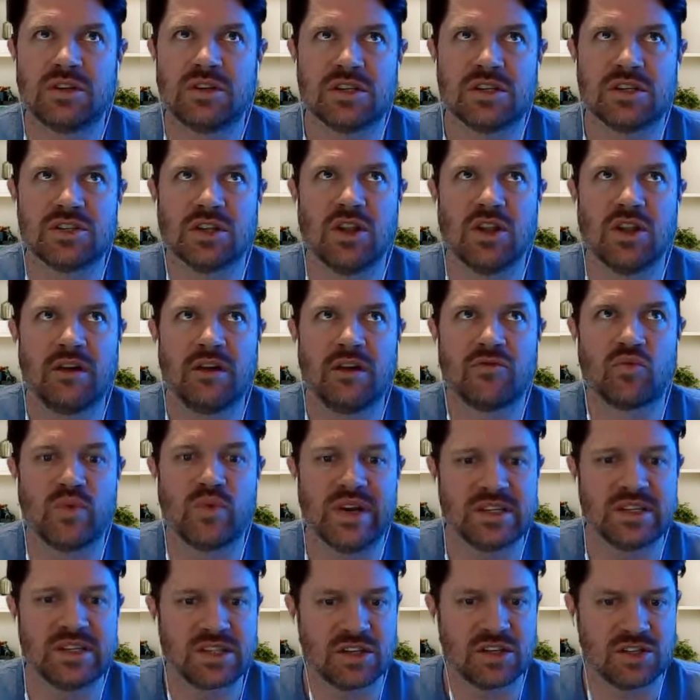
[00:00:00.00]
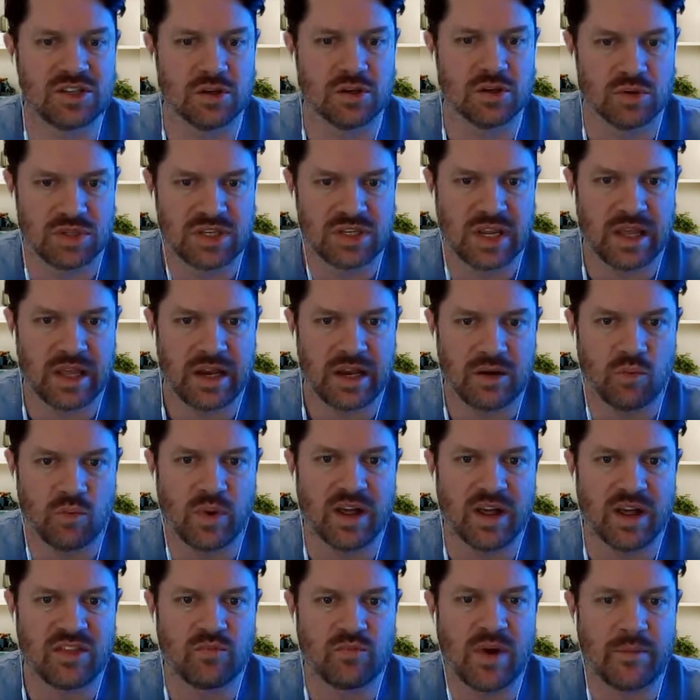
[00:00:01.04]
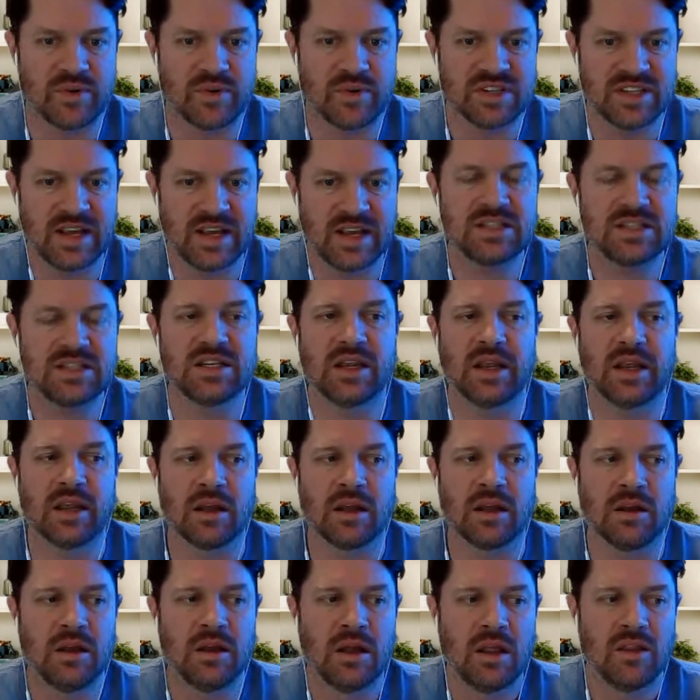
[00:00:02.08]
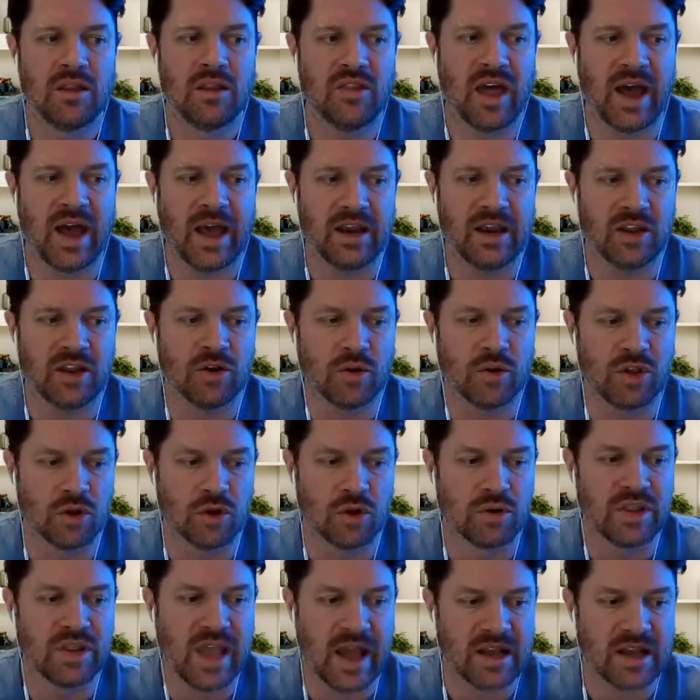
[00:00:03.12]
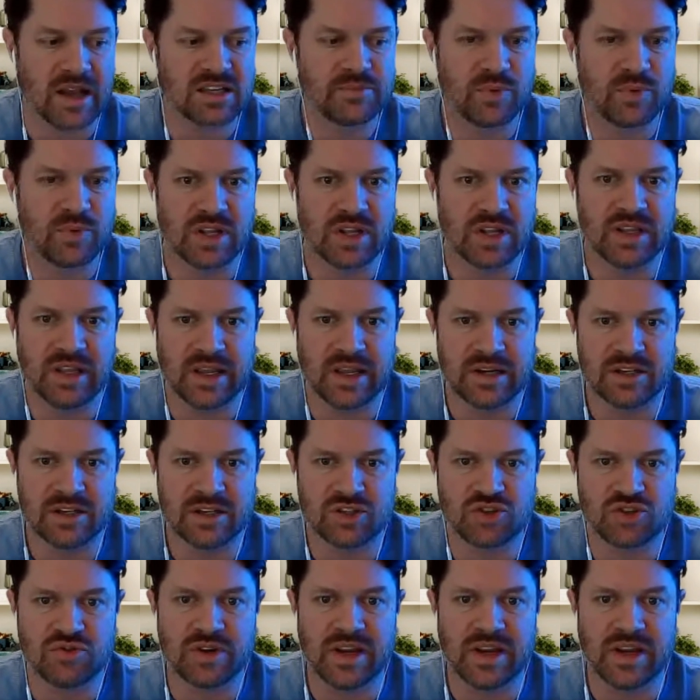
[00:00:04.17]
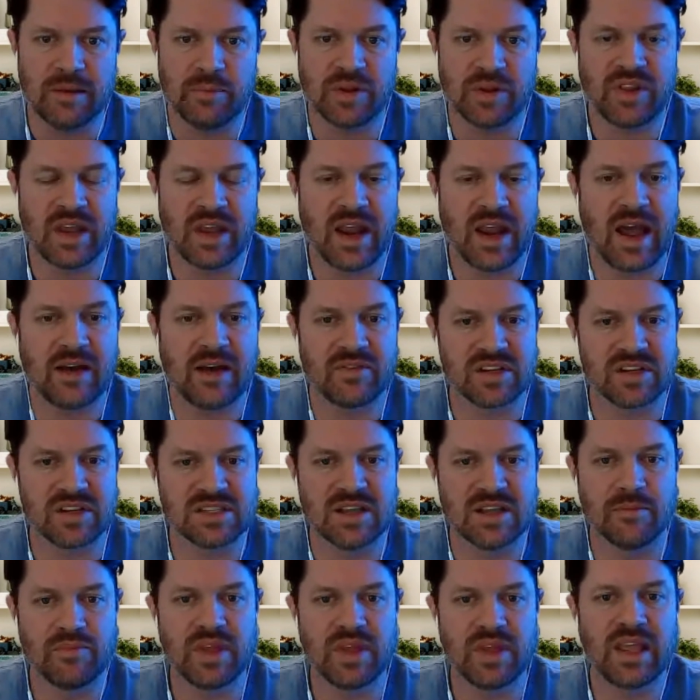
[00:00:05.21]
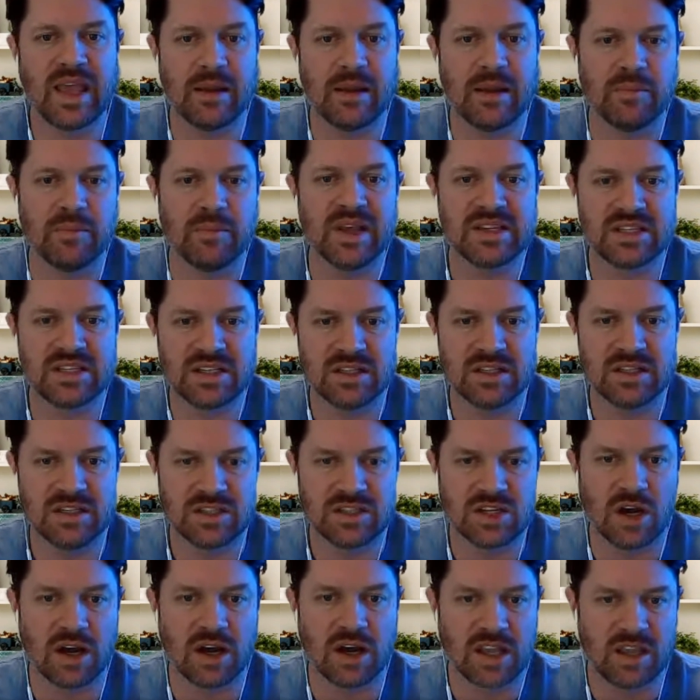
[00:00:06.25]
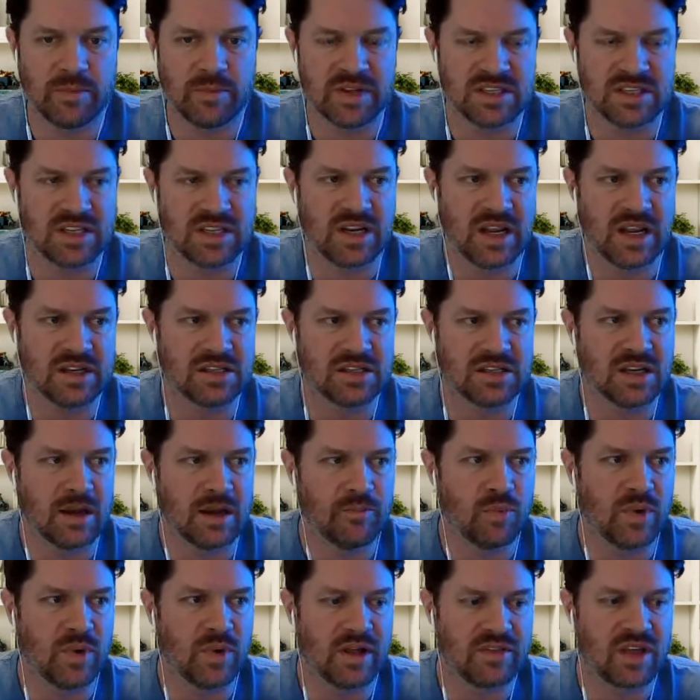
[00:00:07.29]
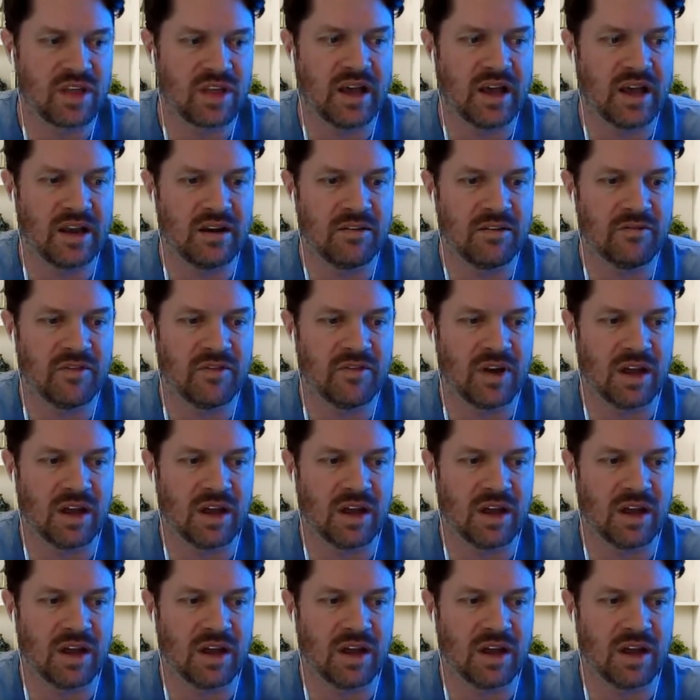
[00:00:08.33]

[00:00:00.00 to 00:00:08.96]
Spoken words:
there's a lot of risk associated with representing that, you're the expert in the industry, but then having something get missed in these documents that ends up with kind of